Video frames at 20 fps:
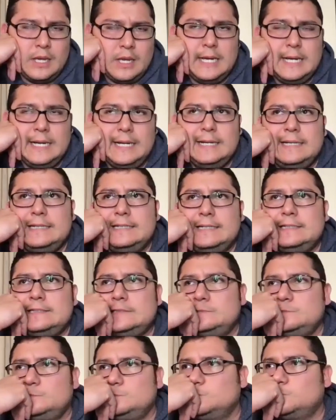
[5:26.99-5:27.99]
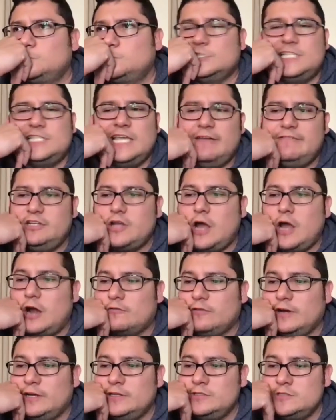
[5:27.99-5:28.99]
Does he have any dog
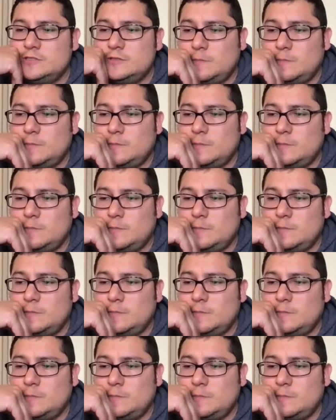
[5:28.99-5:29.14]
friends?